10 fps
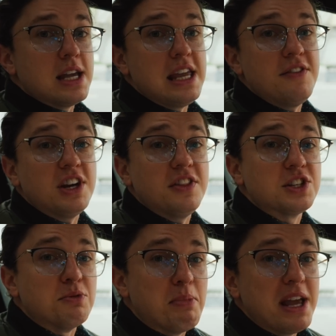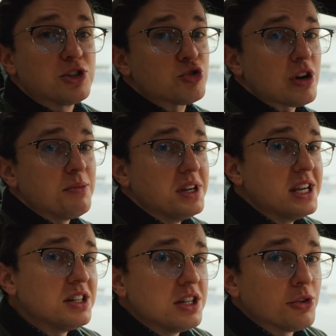Even in this base trim, the
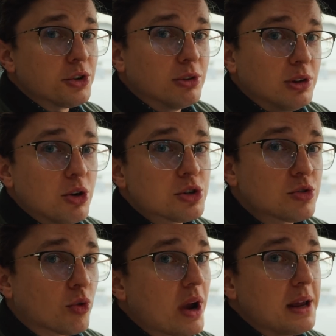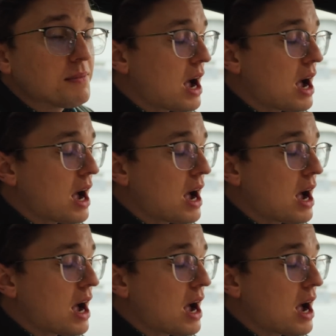interior looks great.